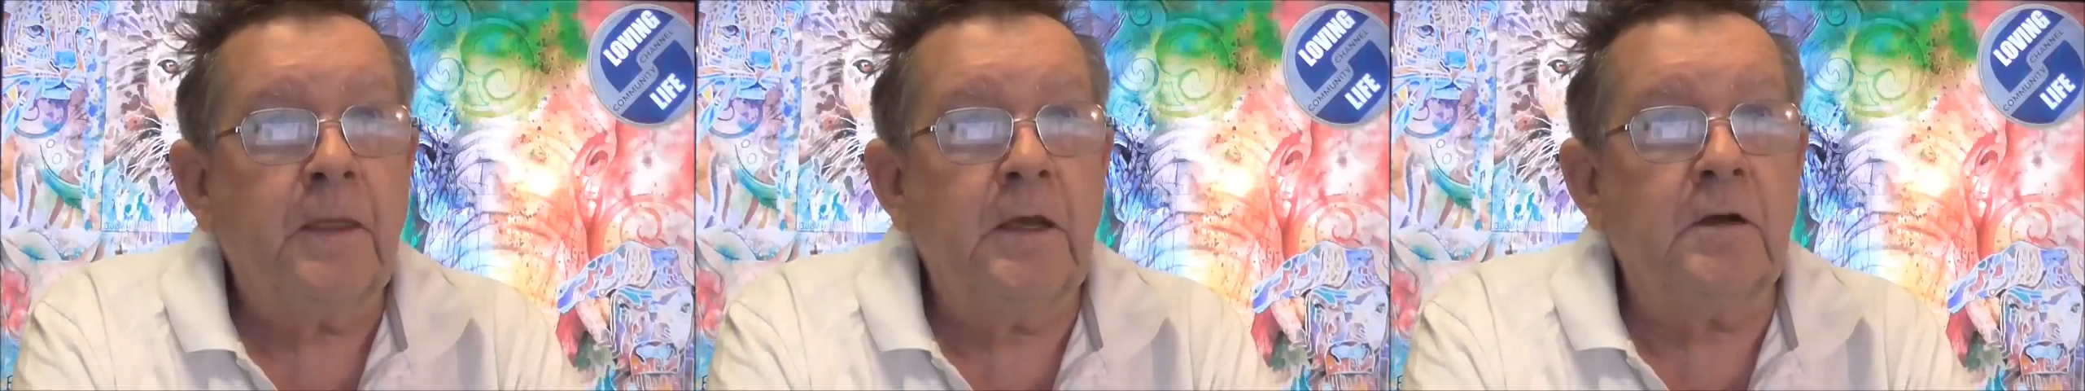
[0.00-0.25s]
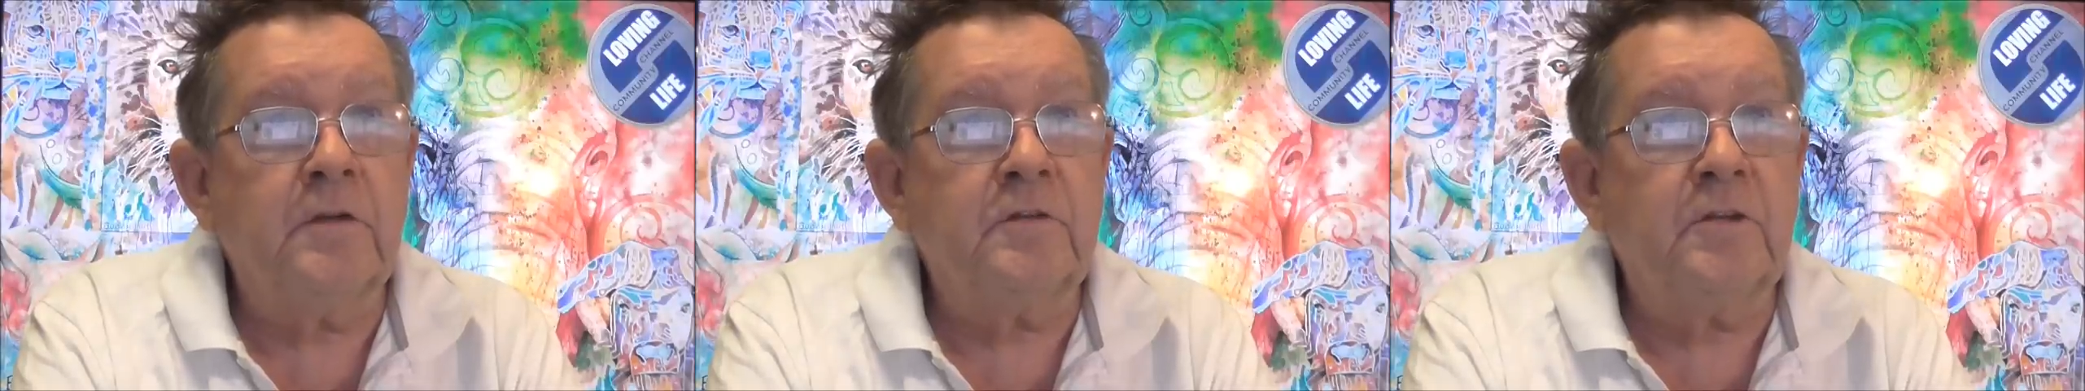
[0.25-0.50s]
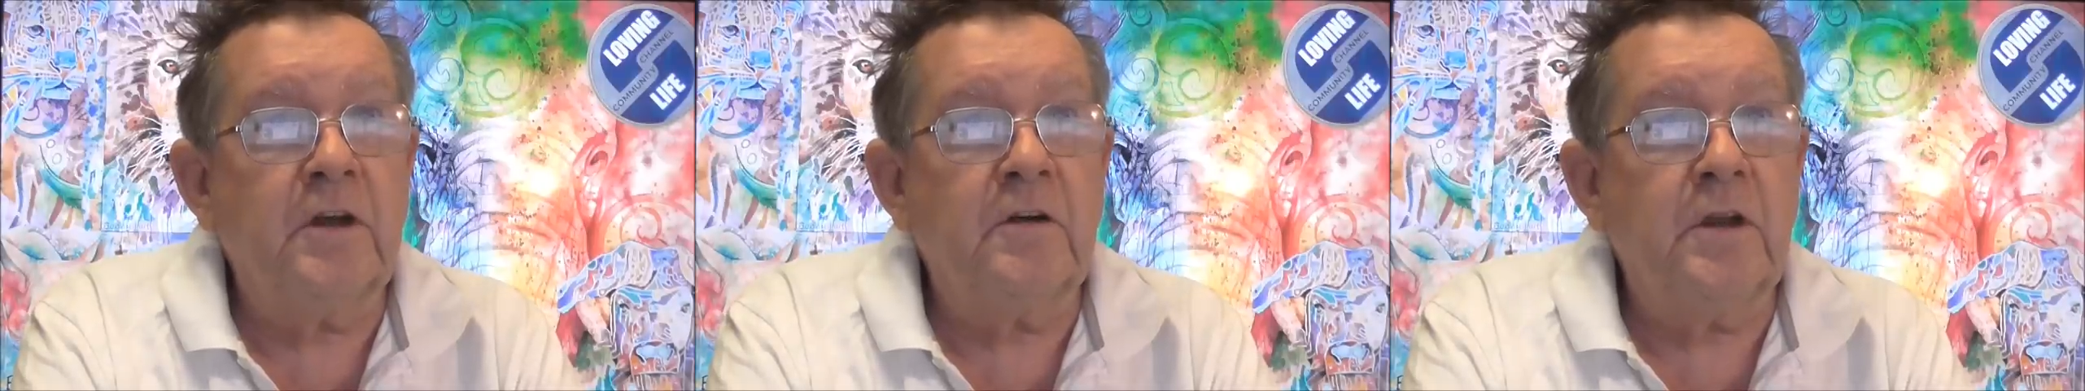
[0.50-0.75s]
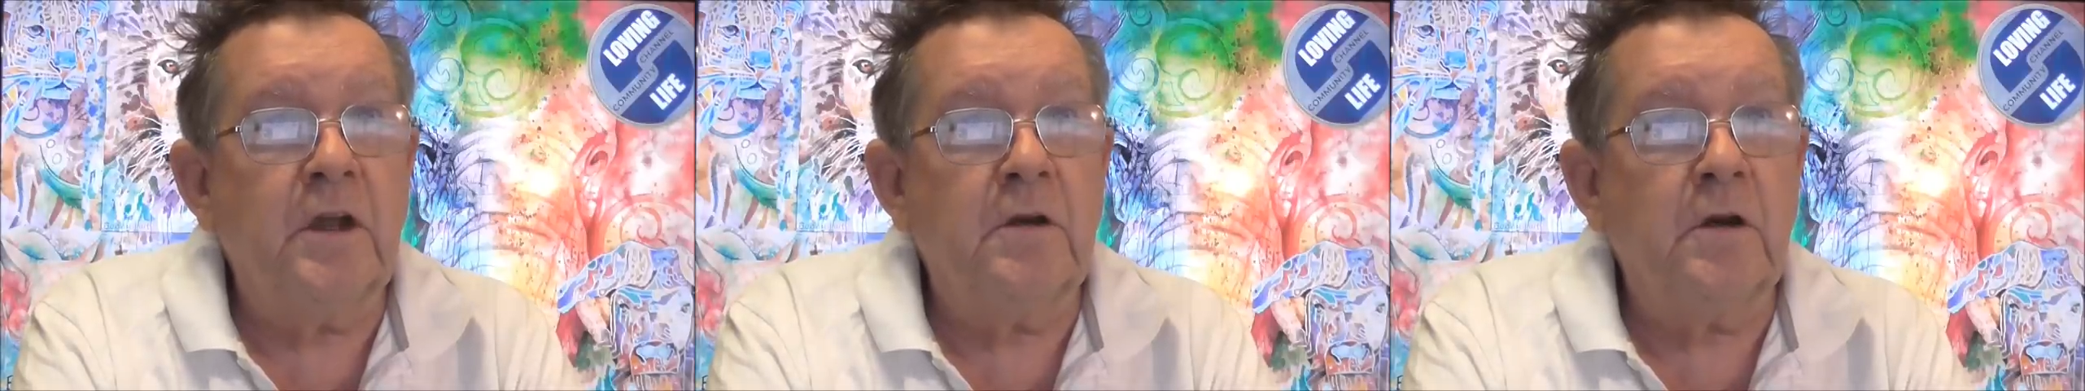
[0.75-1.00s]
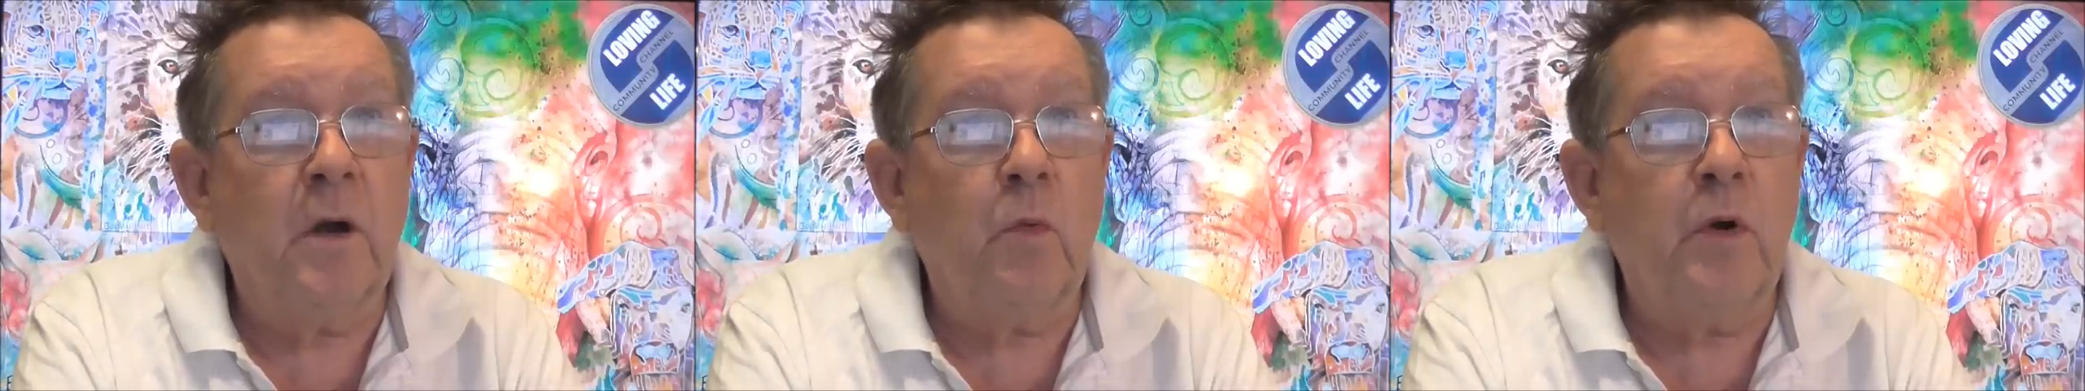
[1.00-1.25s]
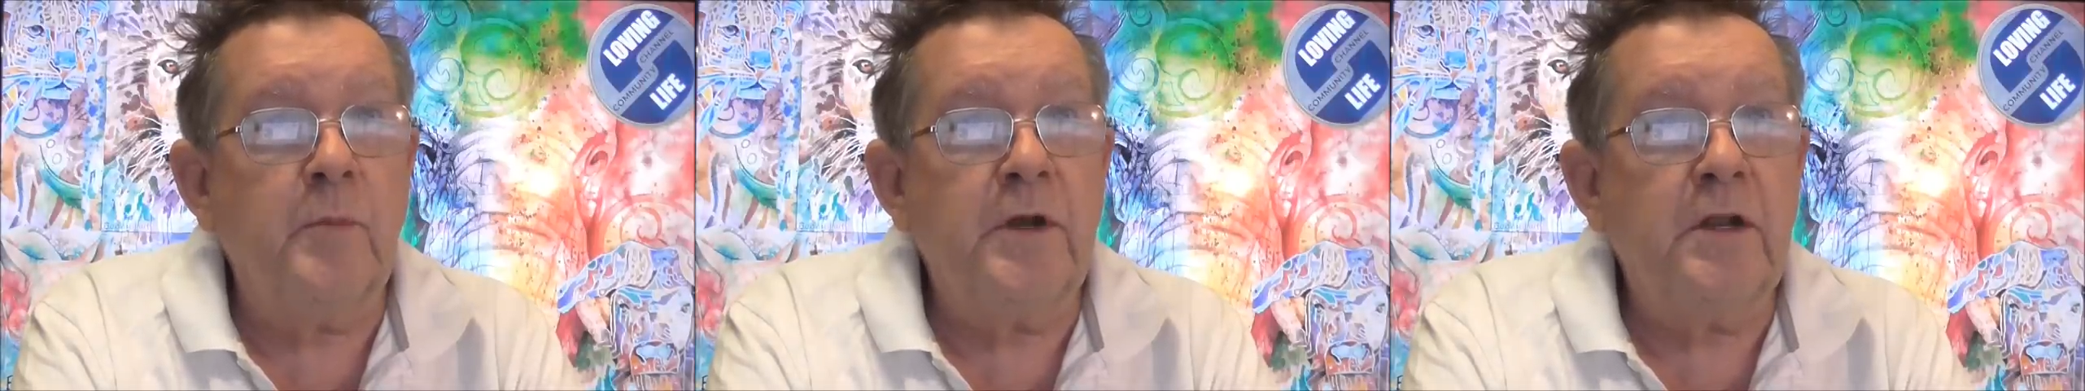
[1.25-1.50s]
In Ontario, a
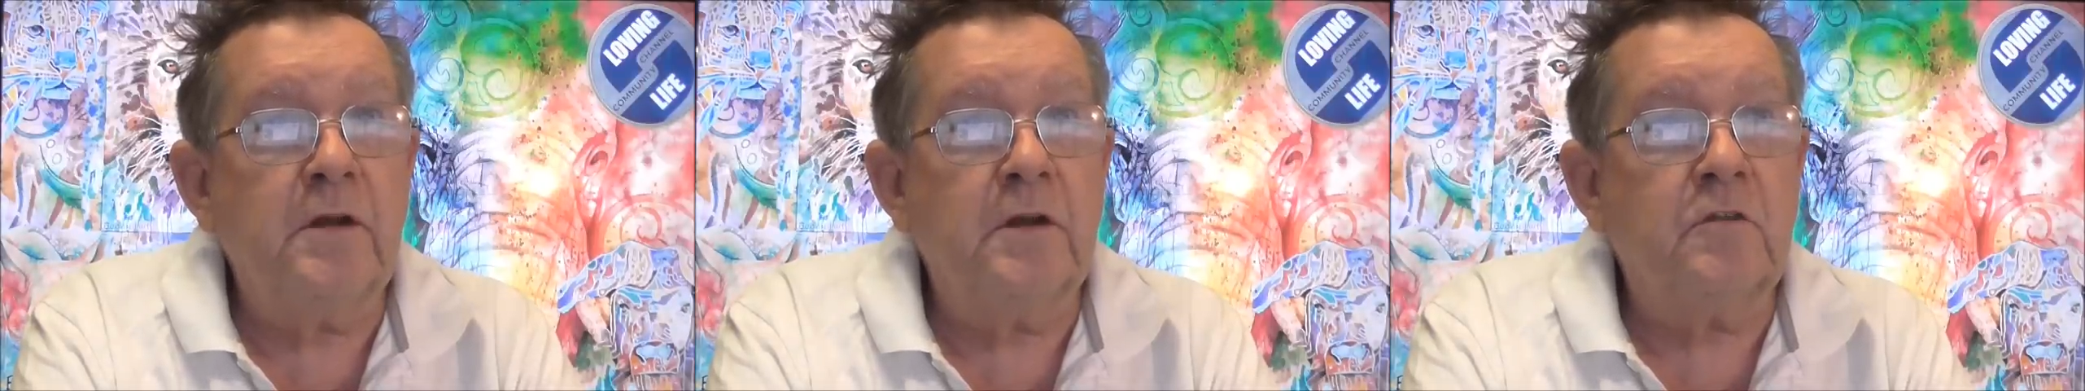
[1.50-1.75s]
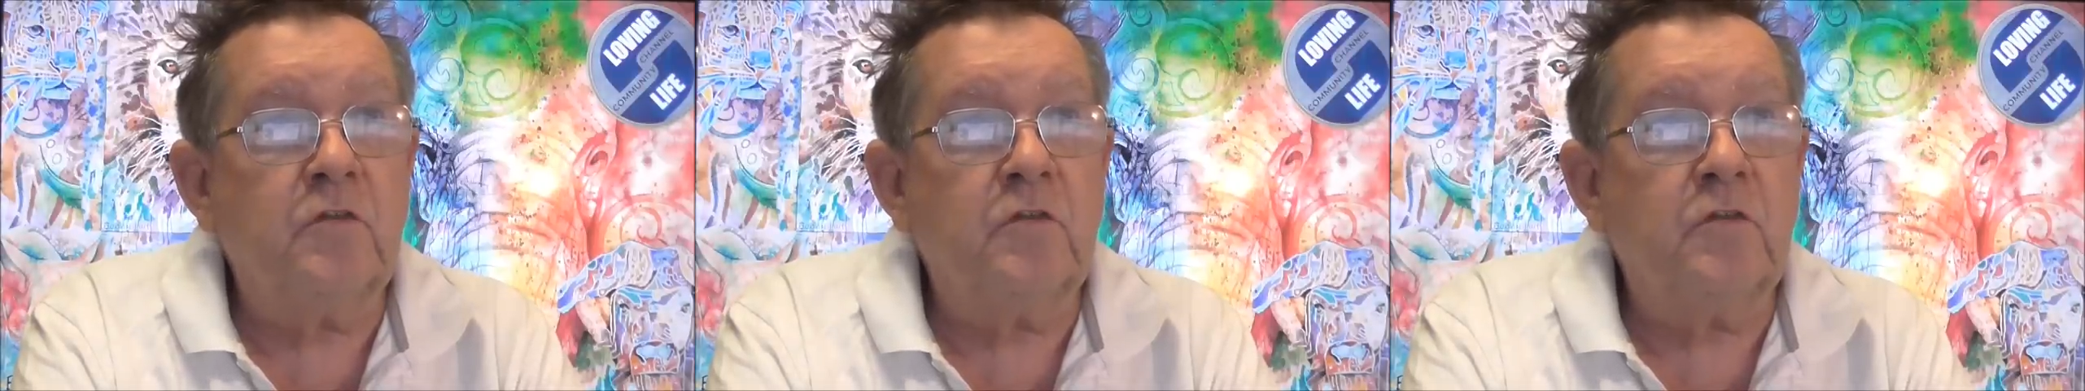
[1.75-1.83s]
woman in her